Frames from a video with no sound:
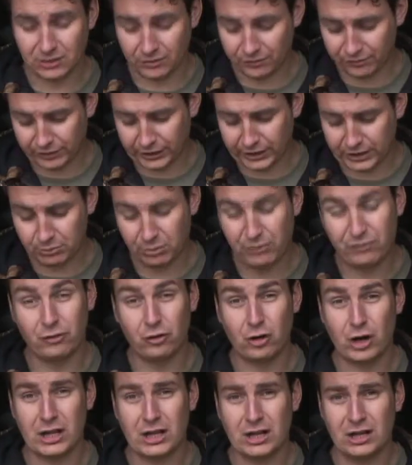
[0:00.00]
the feeder
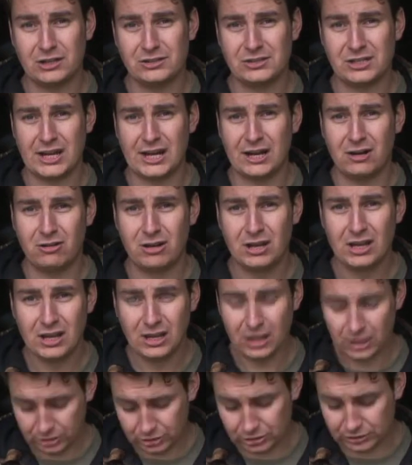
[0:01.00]
before I cast out
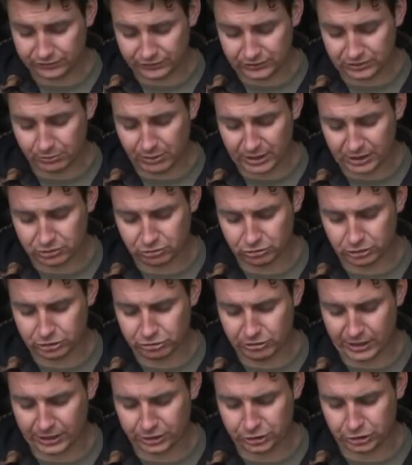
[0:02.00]
just for some extra
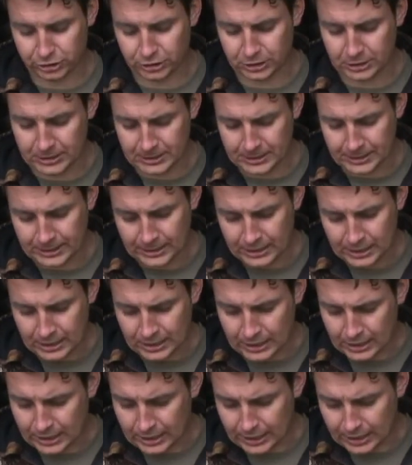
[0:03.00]
attraction.
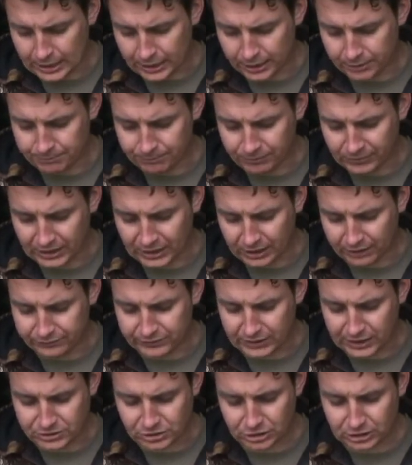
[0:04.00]
Um,
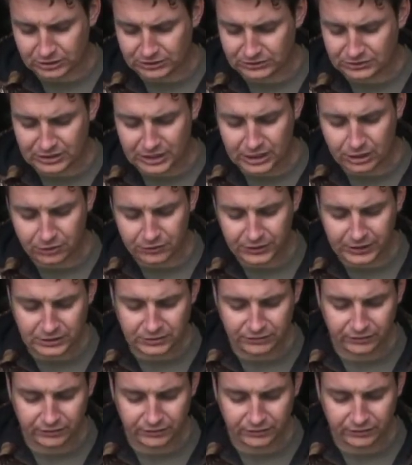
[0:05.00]
as you can see on these